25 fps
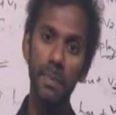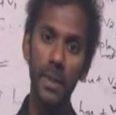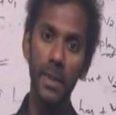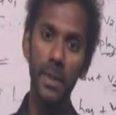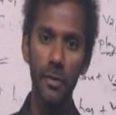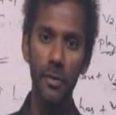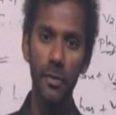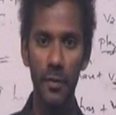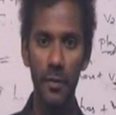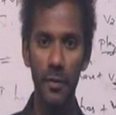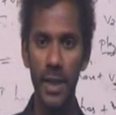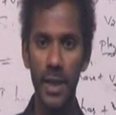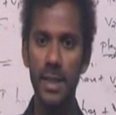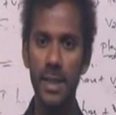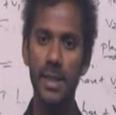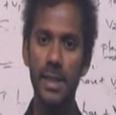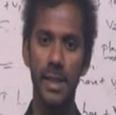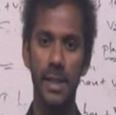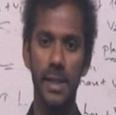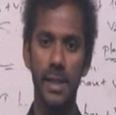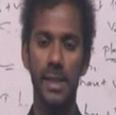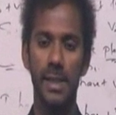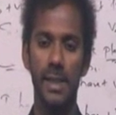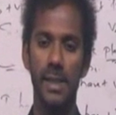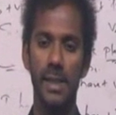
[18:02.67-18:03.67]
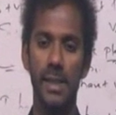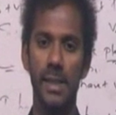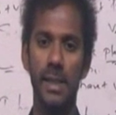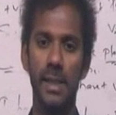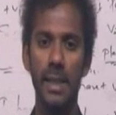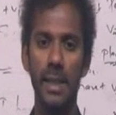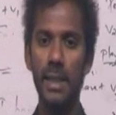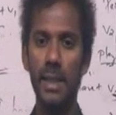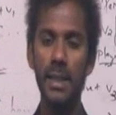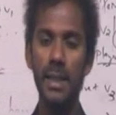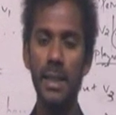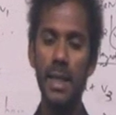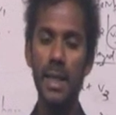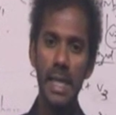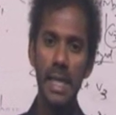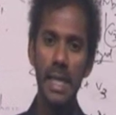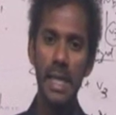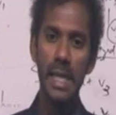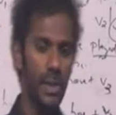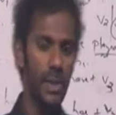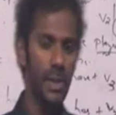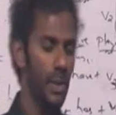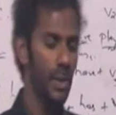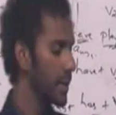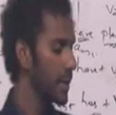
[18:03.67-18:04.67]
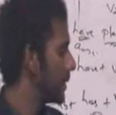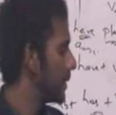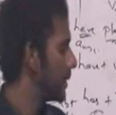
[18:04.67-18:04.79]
perfect tense. Clear? So